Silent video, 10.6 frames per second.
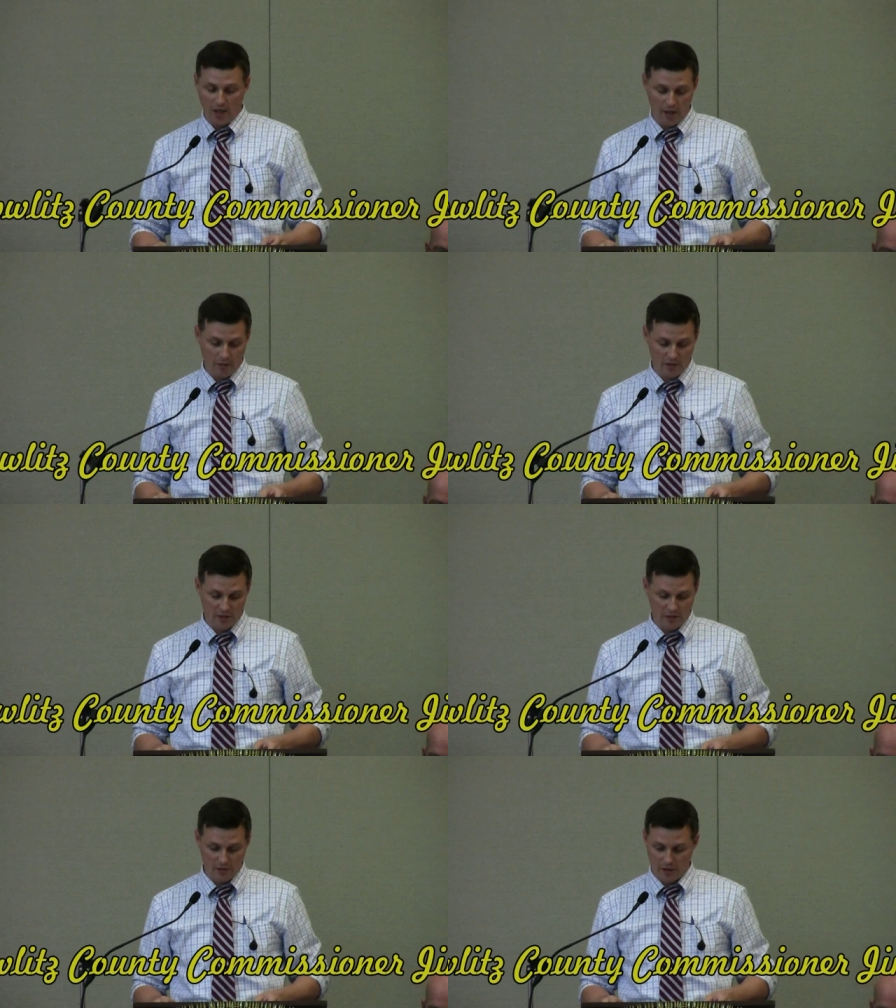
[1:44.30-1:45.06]
It
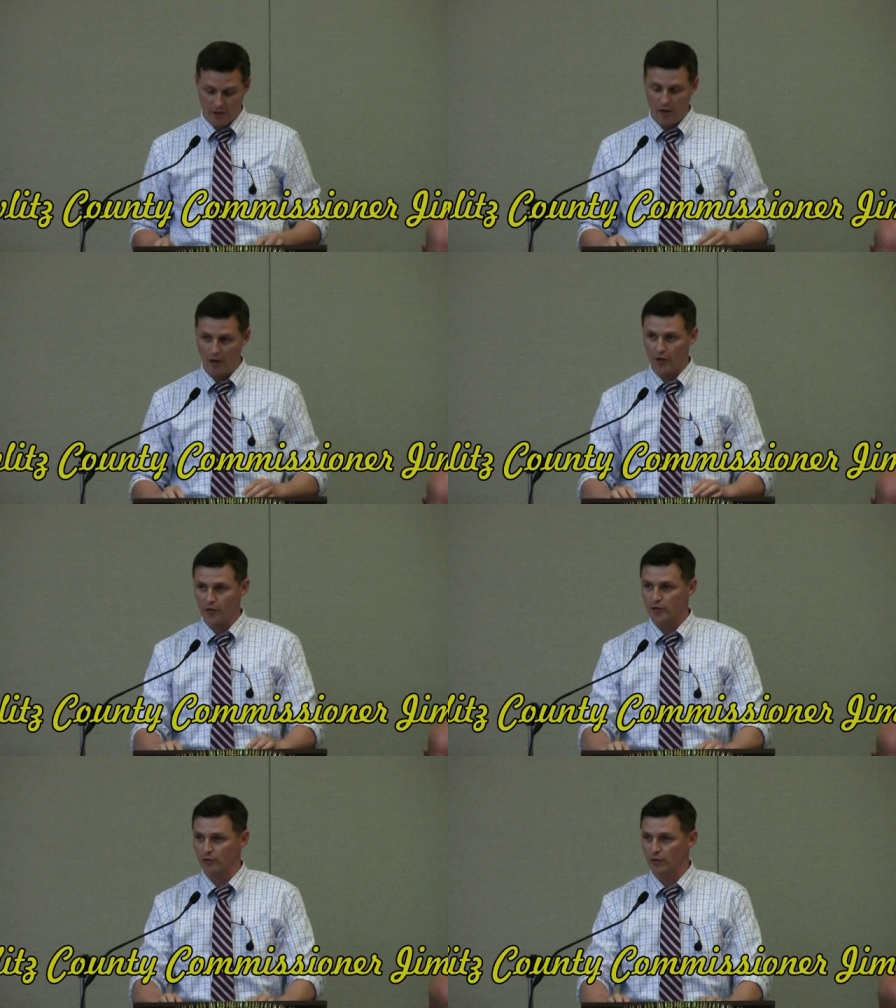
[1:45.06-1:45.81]
was an
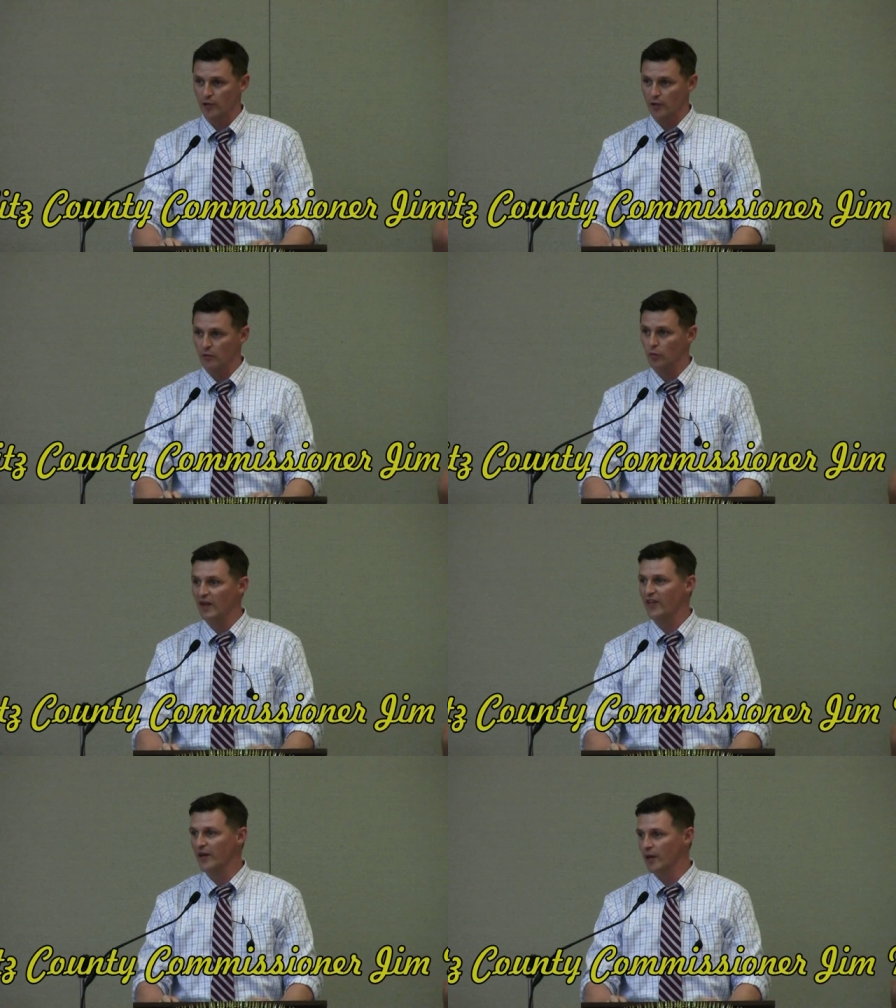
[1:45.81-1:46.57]
honor to run
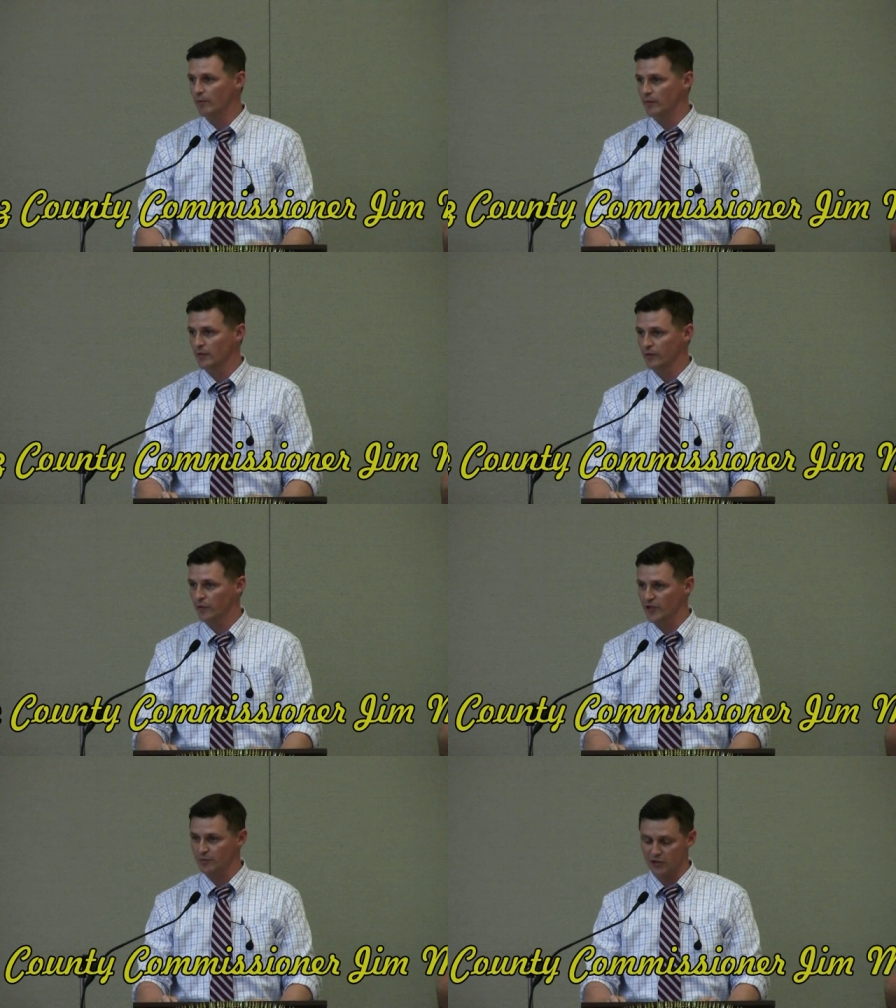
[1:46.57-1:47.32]
with him
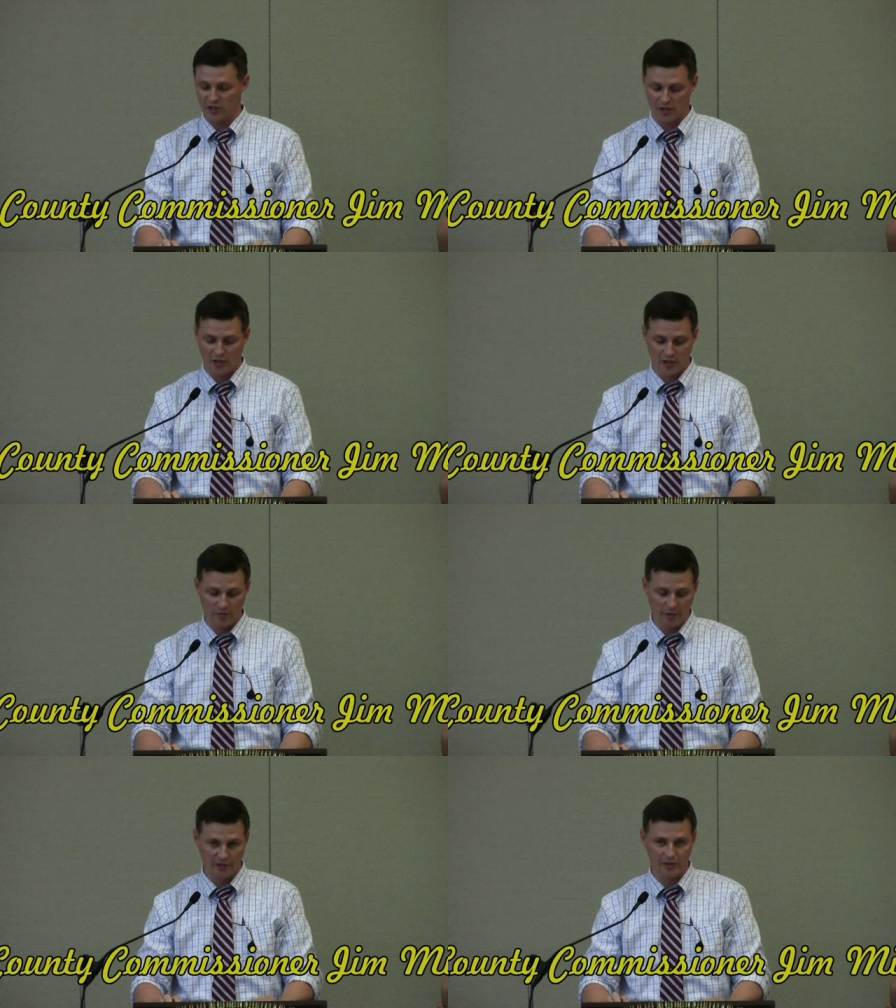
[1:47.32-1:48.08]
for this position and
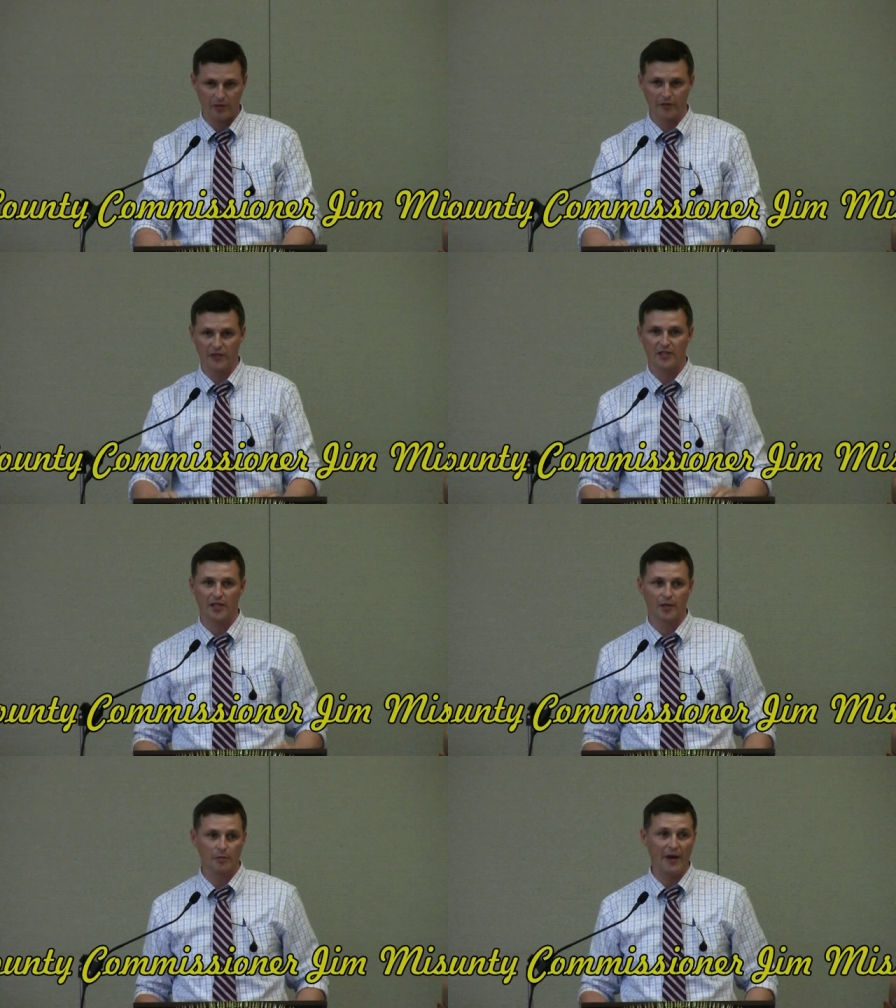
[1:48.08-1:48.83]
to be able to serve in the
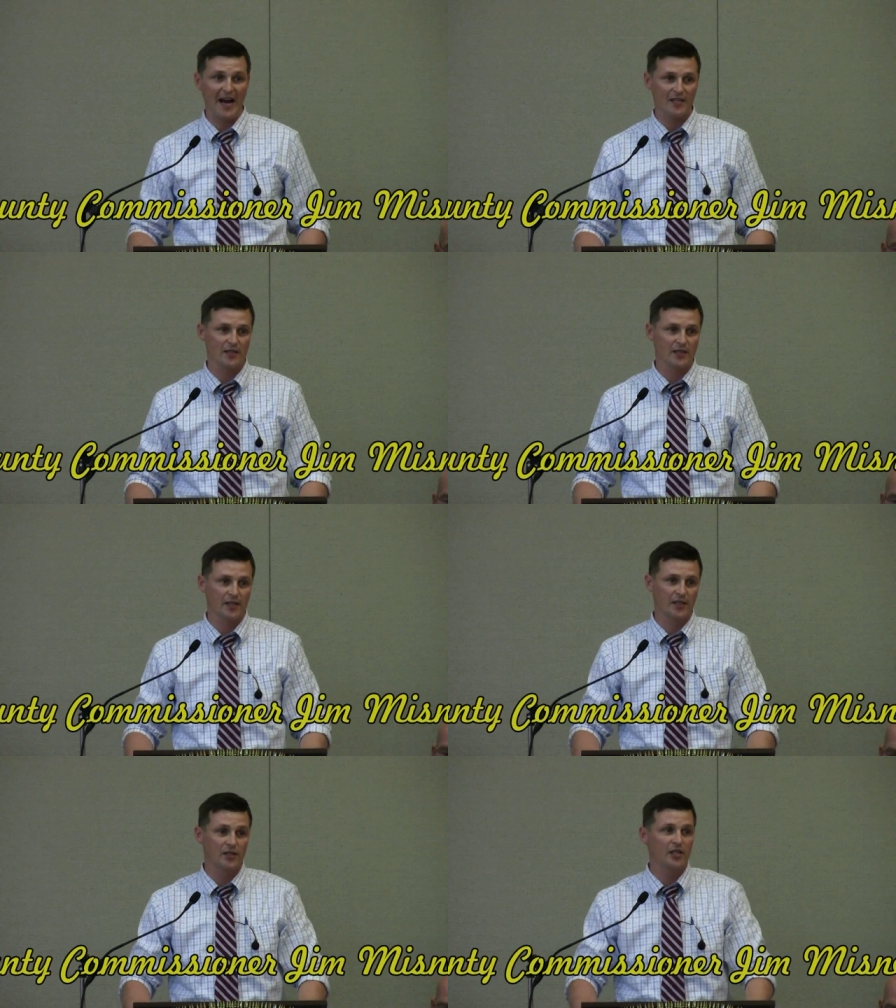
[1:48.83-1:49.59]
same capacity.
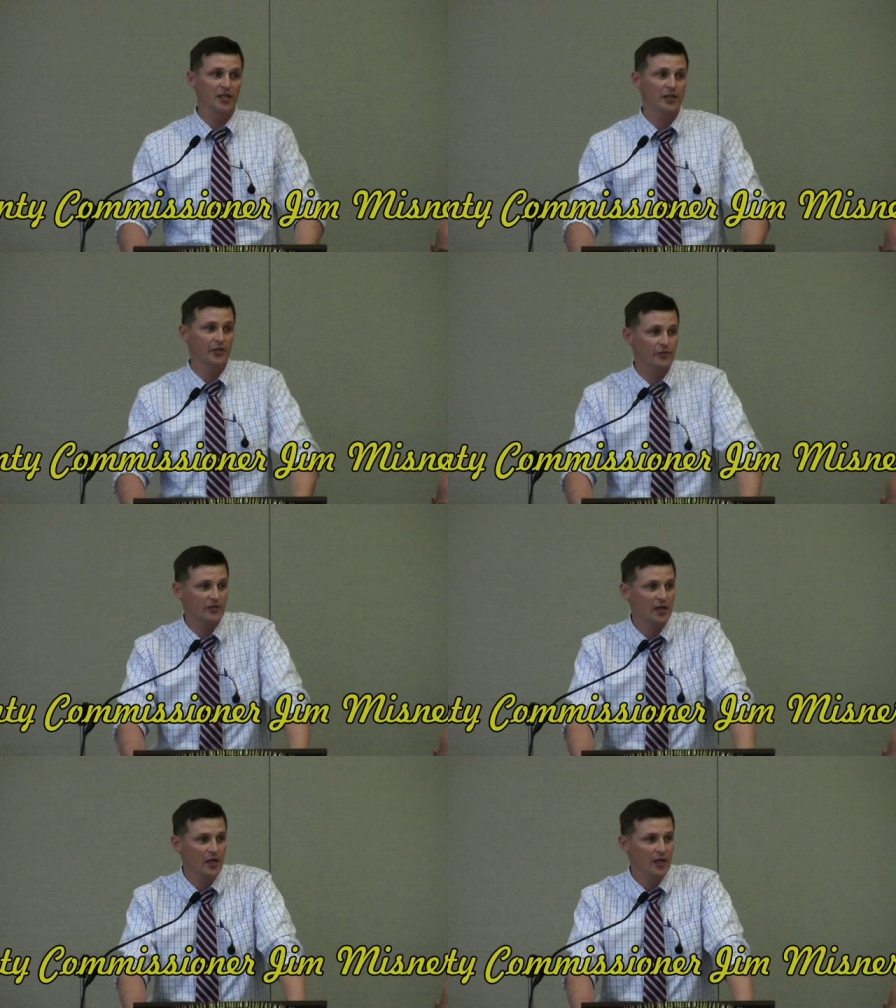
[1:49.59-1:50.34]
It
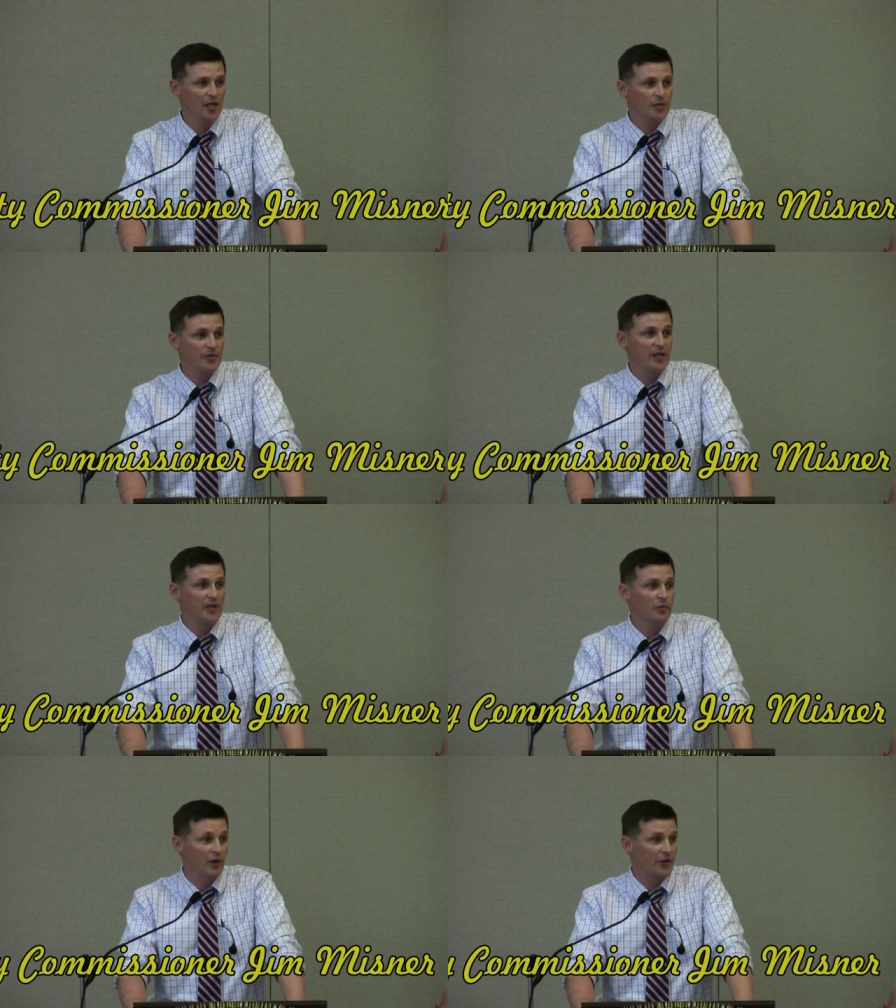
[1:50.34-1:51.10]
continues to be
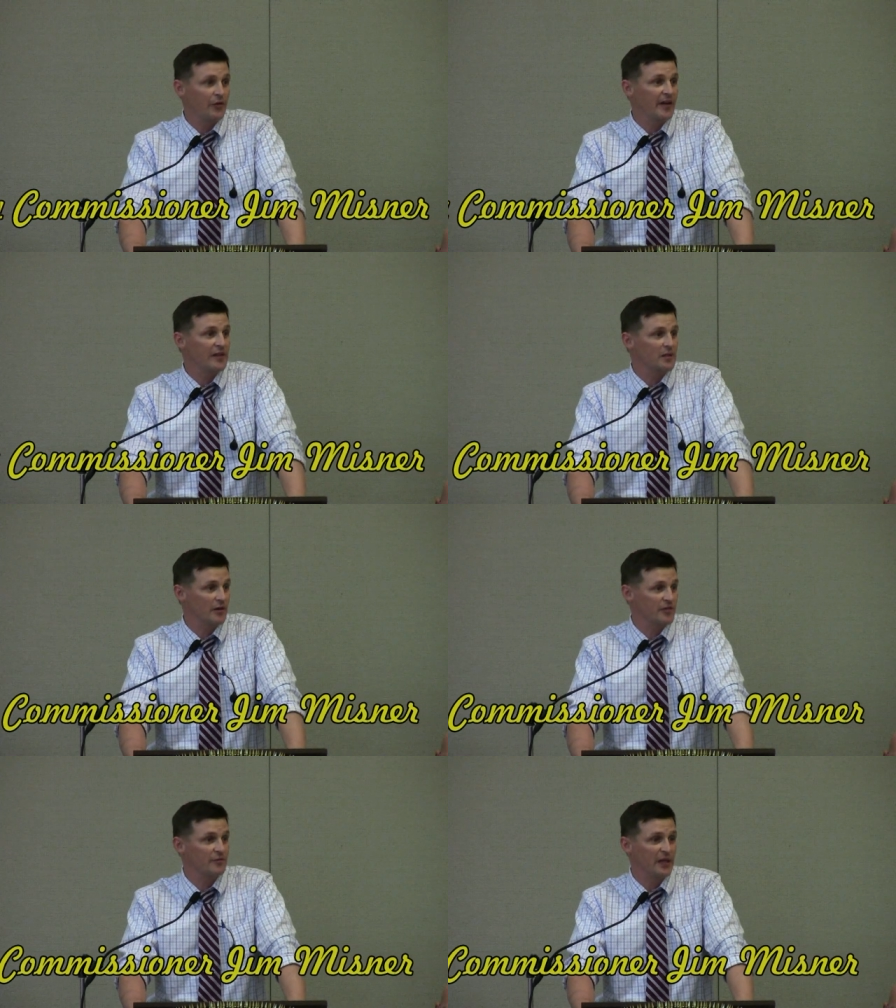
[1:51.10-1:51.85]
one of the greatest
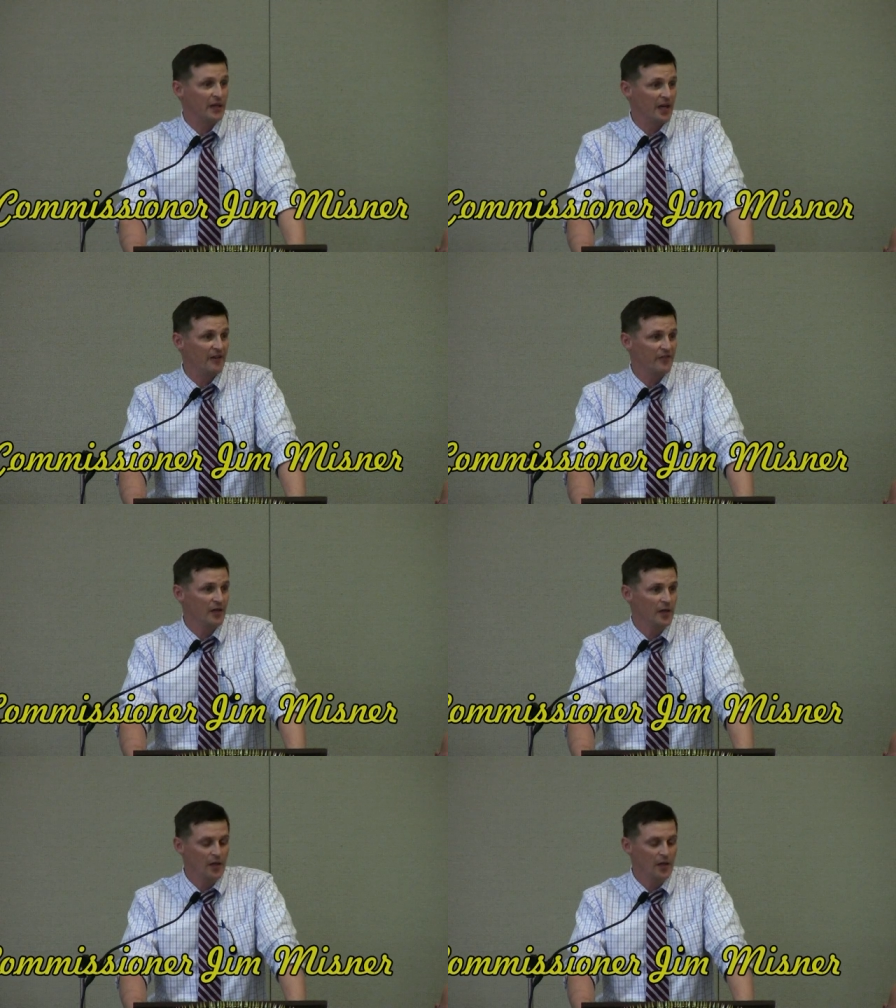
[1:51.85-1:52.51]
honors of my life.